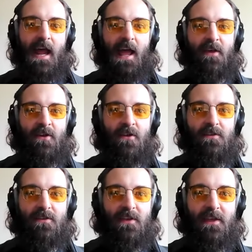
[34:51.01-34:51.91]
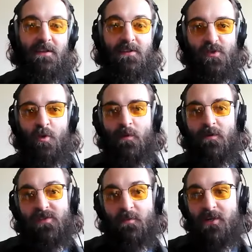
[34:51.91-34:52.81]
and then in Zoom,
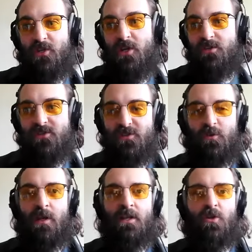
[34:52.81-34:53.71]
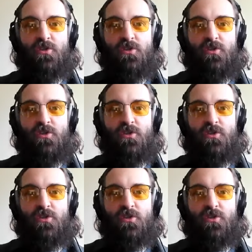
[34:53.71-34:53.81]
if somebody shares a screen,